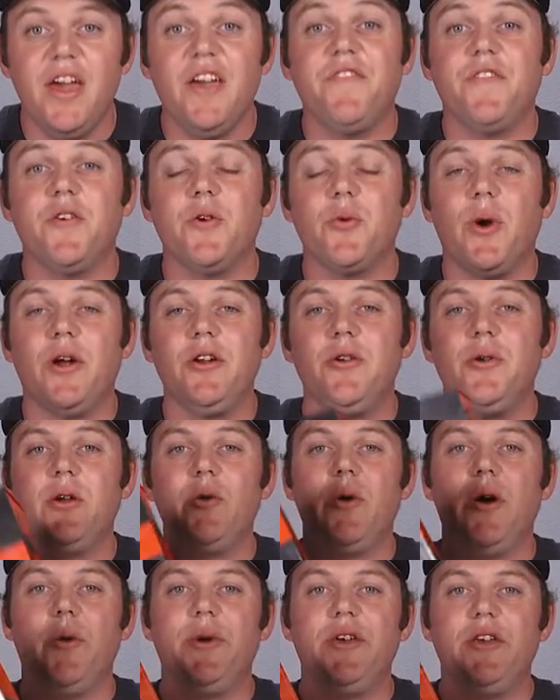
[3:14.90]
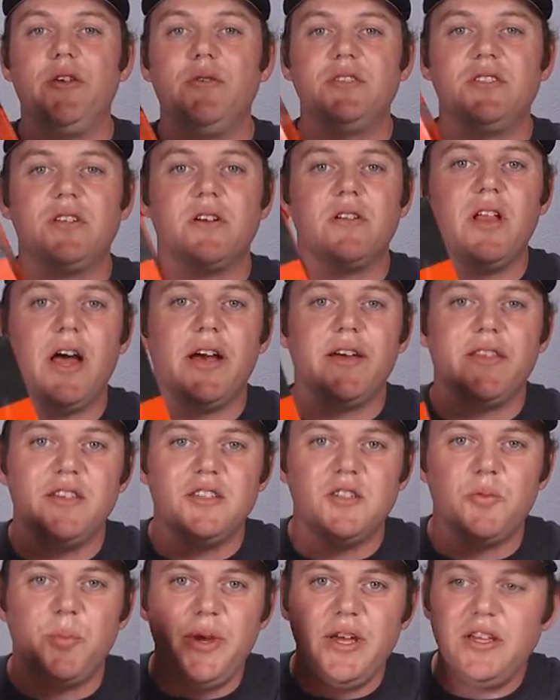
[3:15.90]
If you're wondering what we use to clock the
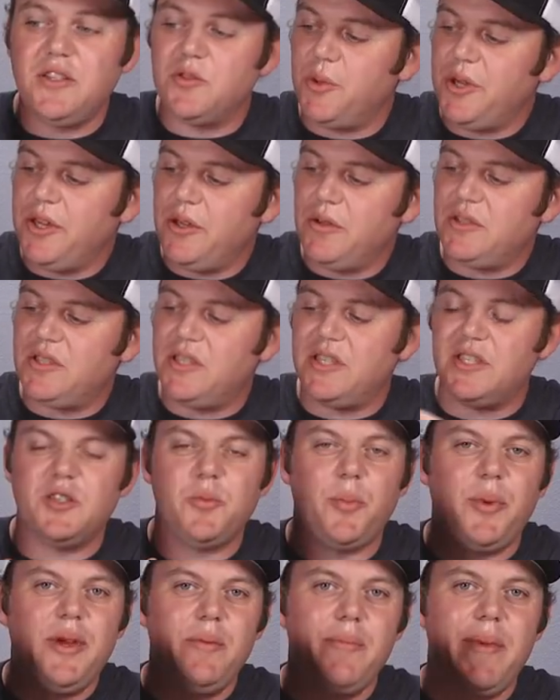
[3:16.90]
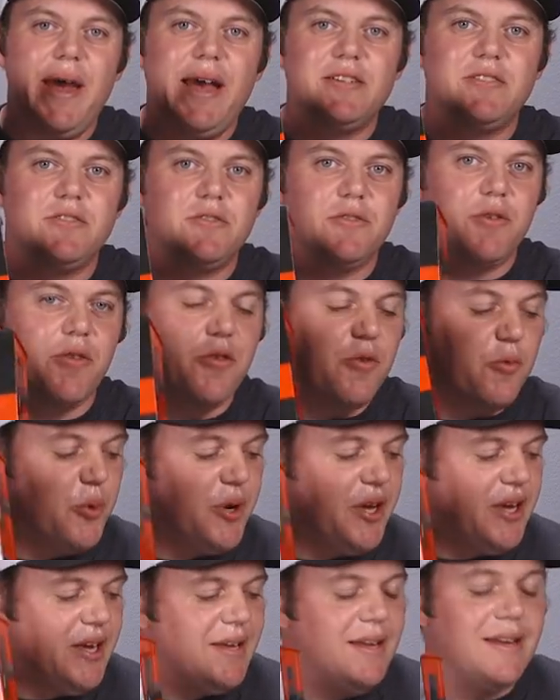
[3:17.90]
speeds, we use the Speedmaster
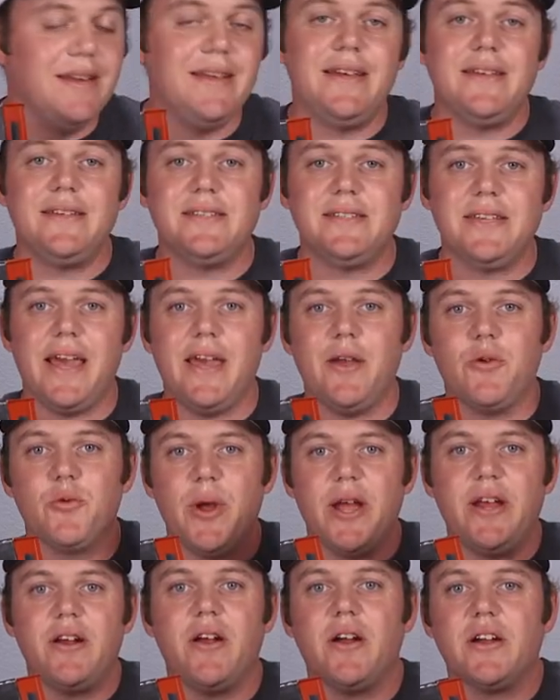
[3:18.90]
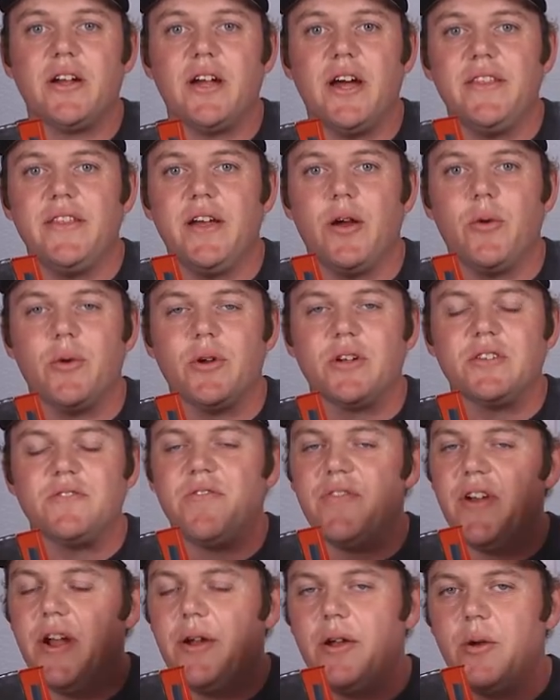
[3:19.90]
3. It is a radar gun that works
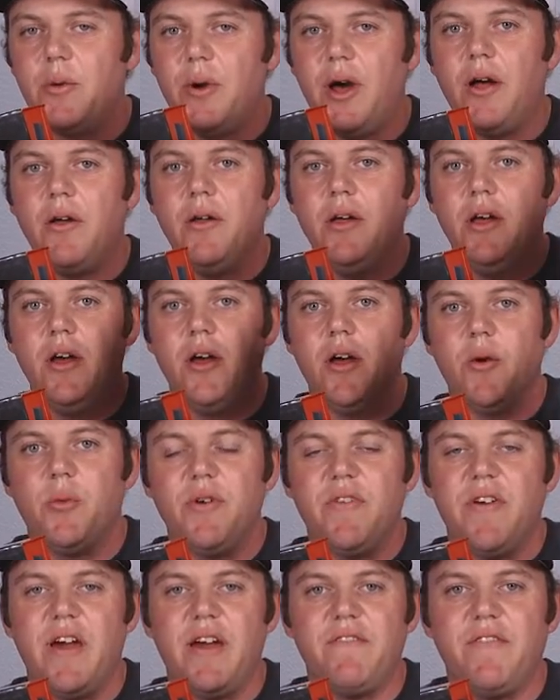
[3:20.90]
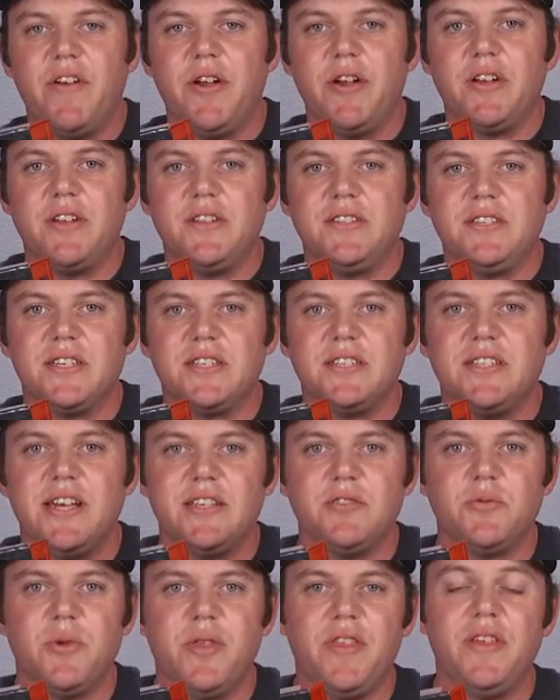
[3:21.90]
very well, and we've had very good
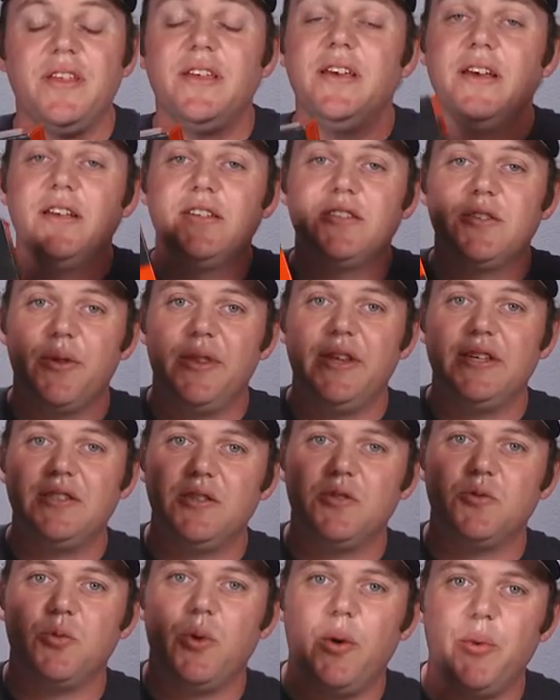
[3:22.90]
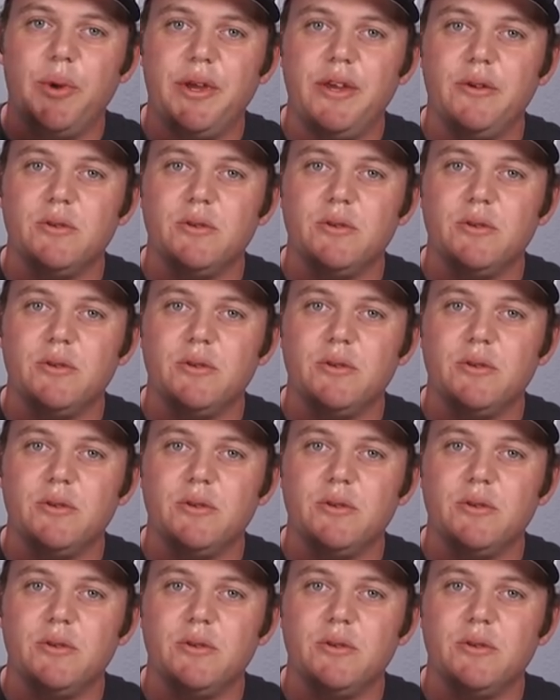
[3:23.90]
success with it, so this is what we